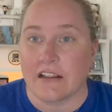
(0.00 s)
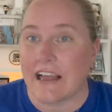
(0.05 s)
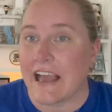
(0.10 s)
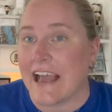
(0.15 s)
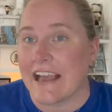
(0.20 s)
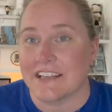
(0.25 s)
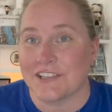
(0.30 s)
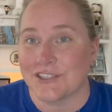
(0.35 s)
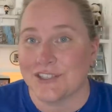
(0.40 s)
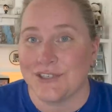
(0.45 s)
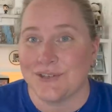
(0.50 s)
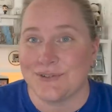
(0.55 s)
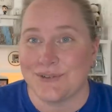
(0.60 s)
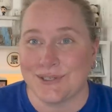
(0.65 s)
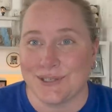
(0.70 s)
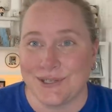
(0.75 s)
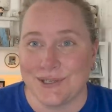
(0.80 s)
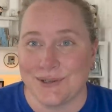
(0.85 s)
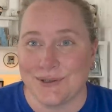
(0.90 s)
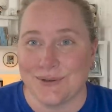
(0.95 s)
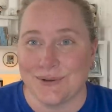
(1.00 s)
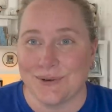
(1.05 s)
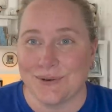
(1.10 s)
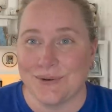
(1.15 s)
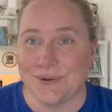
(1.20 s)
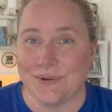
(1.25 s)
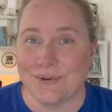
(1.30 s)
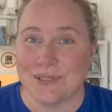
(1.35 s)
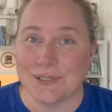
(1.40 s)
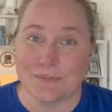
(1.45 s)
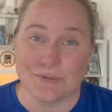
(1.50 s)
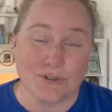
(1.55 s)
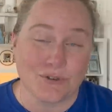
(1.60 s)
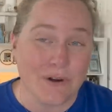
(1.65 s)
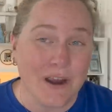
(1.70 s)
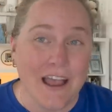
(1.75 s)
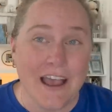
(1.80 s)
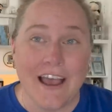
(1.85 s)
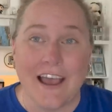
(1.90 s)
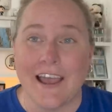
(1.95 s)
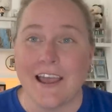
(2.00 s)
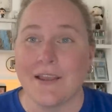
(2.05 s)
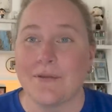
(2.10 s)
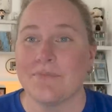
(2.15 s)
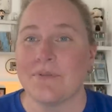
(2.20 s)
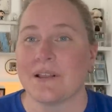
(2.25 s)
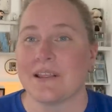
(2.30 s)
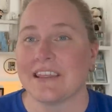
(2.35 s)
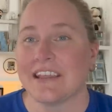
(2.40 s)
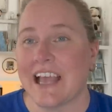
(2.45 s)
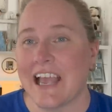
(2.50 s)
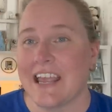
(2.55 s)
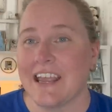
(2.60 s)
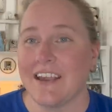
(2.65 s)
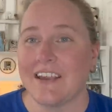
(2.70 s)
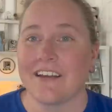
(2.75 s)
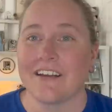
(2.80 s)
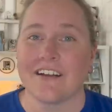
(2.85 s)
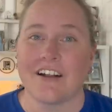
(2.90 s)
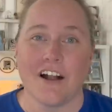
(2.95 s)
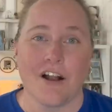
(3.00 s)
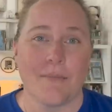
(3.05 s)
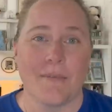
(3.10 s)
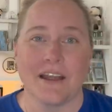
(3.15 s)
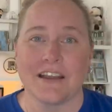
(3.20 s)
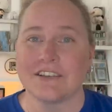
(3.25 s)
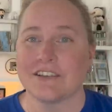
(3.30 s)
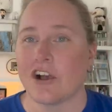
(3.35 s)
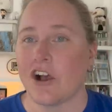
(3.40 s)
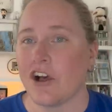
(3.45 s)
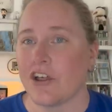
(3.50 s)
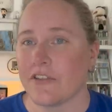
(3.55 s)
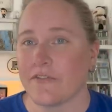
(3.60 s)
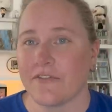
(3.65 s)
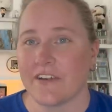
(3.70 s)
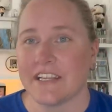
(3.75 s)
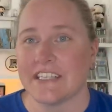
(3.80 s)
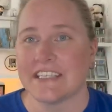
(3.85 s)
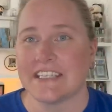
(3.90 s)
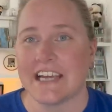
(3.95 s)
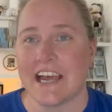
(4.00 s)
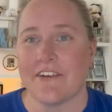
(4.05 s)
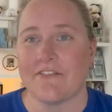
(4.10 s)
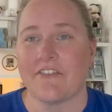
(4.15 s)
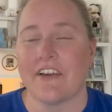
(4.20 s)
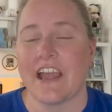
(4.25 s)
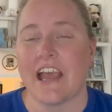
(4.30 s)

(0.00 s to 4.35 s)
ask you to subscribe, like, comment, all the fun stuff.